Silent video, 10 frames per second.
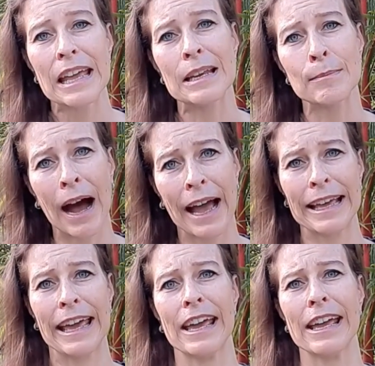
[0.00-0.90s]
In my
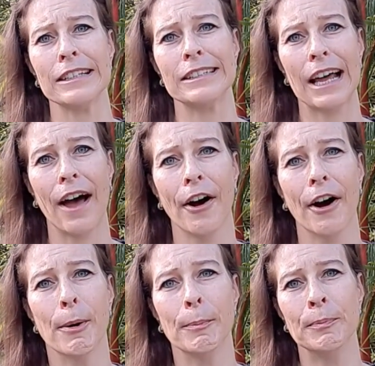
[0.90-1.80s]
case,
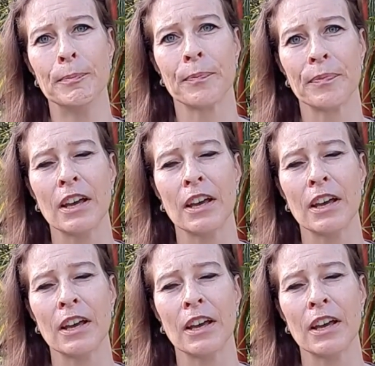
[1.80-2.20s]
um,